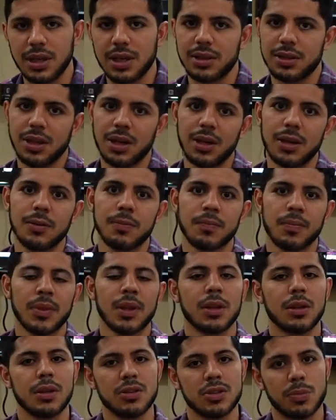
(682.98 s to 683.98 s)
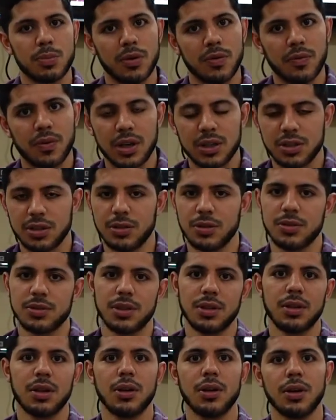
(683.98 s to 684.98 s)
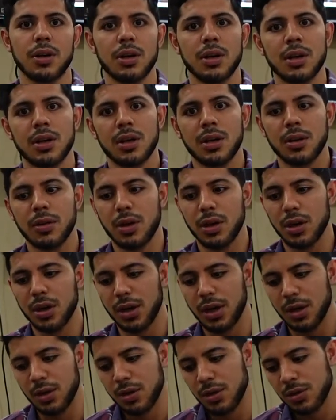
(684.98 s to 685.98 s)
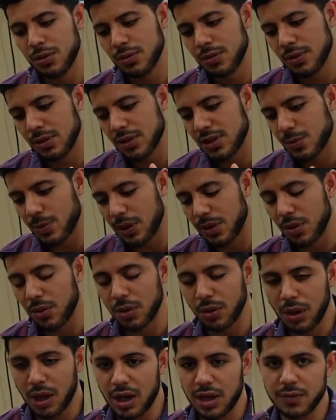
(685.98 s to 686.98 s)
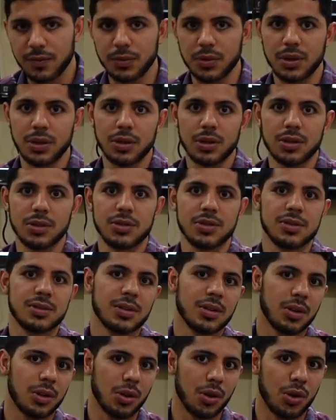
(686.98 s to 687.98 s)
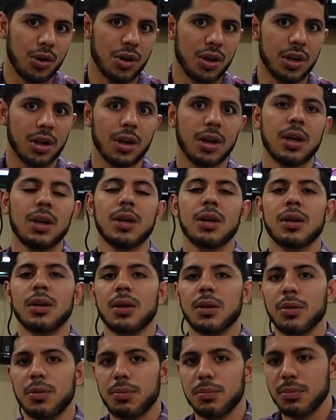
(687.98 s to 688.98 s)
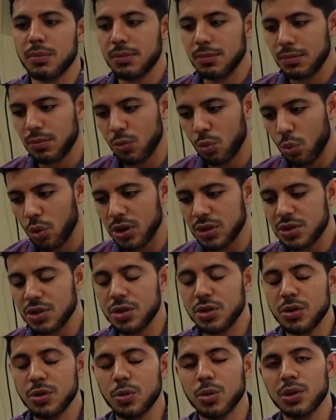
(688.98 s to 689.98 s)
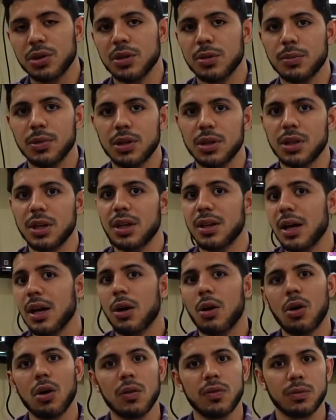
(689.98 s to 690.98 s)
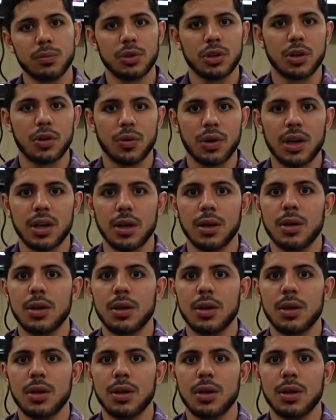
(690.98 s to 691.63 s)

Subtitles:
at that. These are professionals, and they spend their livelihoods learning what to do with your money, and not all of them are great,